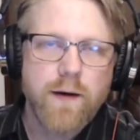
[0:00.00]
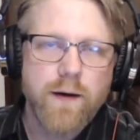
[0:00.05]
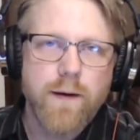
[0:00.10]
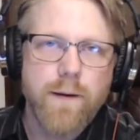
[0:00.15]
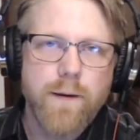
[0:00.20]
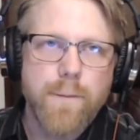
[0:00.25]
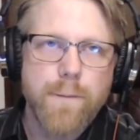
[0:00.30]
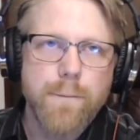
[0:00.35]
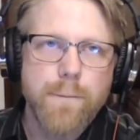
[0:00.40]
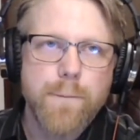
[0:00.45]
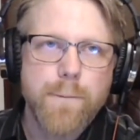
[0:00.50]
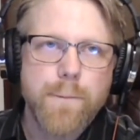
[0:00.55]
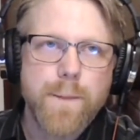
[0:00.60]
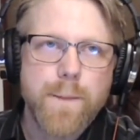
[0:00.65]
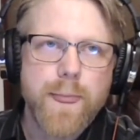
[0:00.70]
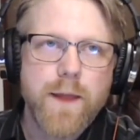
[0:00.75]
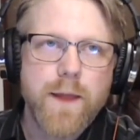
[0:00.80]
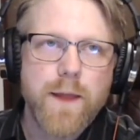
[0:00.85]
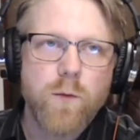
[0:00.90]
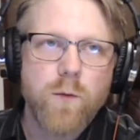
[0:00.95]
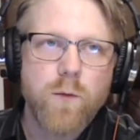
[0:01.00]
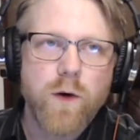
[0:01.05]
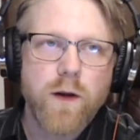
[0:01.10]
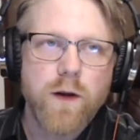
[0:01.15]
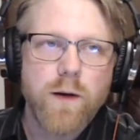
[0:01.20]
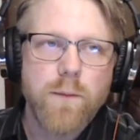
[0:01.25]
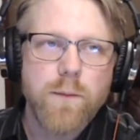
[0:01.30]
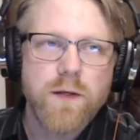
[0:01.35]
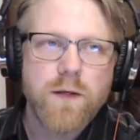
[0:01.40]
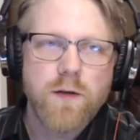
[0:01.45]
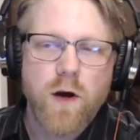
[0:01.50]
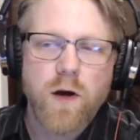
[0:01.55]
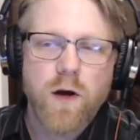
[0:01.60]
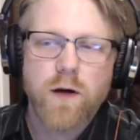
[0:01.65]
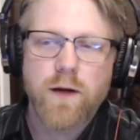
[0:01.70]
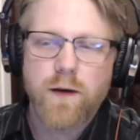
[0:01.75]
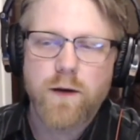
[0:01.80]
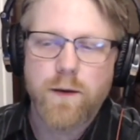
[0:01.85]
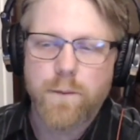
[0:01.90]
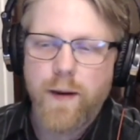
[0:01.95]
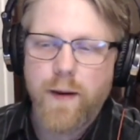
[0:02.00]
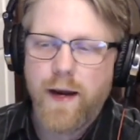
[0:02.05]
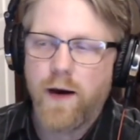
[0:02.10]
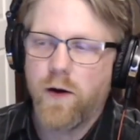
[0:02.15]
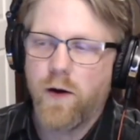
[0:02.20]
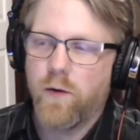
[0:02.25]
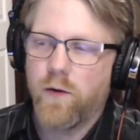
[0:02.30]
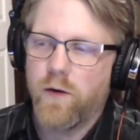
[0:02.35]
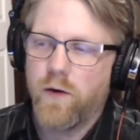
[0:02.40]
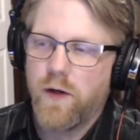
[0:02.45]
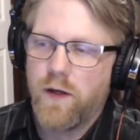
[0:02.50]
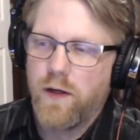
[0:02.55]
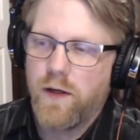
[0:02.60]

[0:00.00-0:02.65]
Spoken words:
We're going to be talking about